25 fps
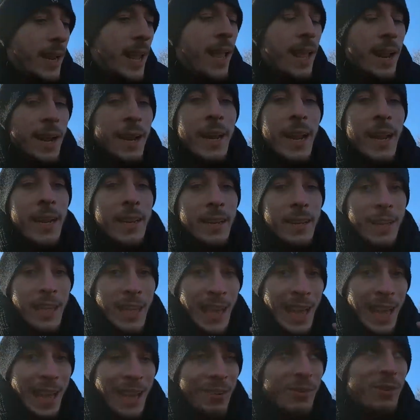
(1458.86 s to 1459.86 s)
and and
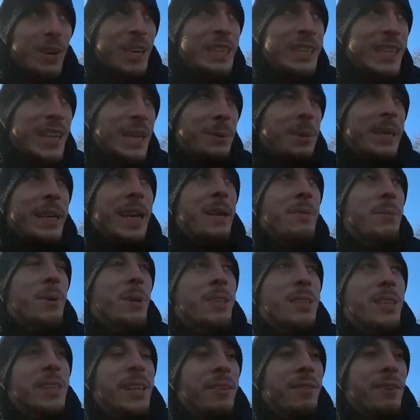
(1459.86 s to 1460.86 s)
i resonated with him
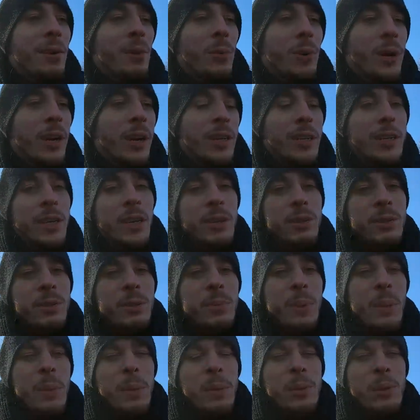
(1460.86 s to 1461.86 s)
on the level where you know
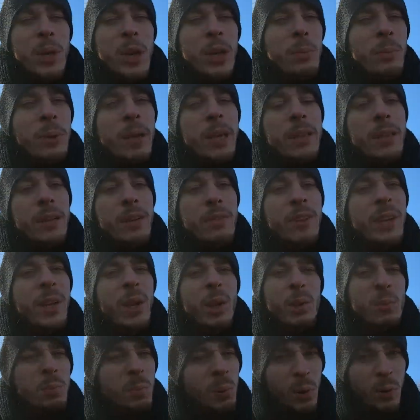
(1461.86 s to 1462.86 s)
some people try to make their
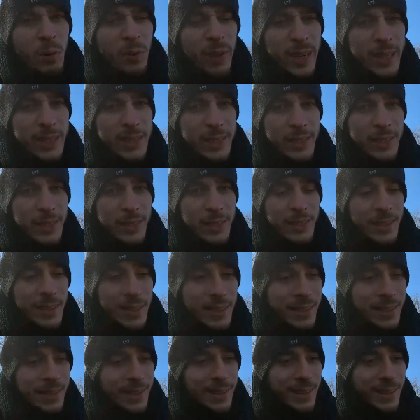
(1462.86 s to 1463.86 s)
videos perfect
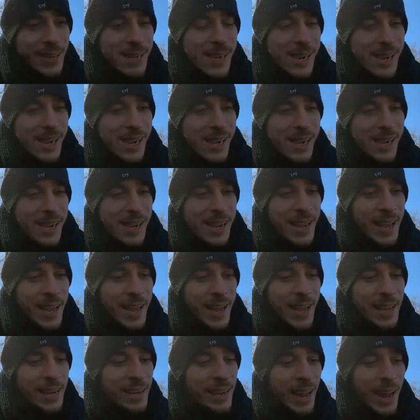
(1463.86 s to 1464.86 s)

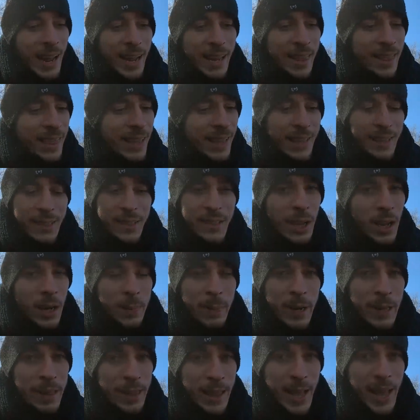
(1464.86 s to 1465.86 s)
and i think it's not
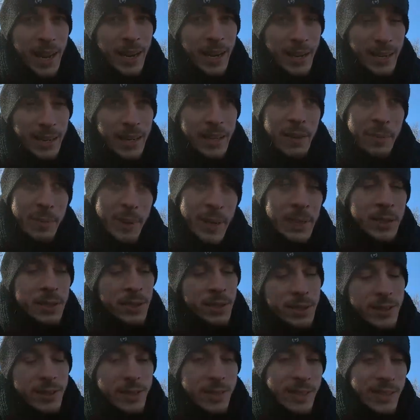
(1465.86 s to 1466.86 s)
about that and he
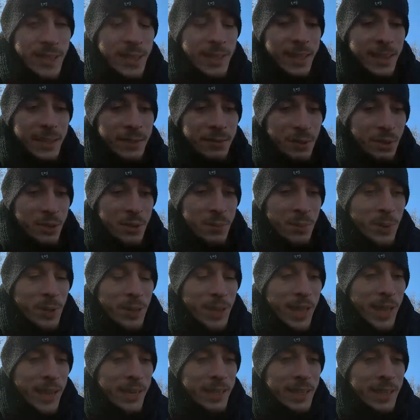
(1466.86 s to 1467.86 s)
mentions in his first
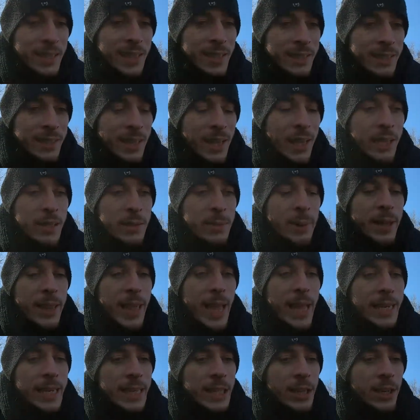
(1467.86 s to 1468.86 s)
book that he doesn't think it's about
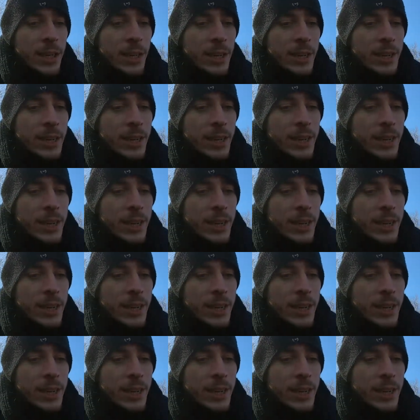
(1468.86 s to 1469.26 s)
that either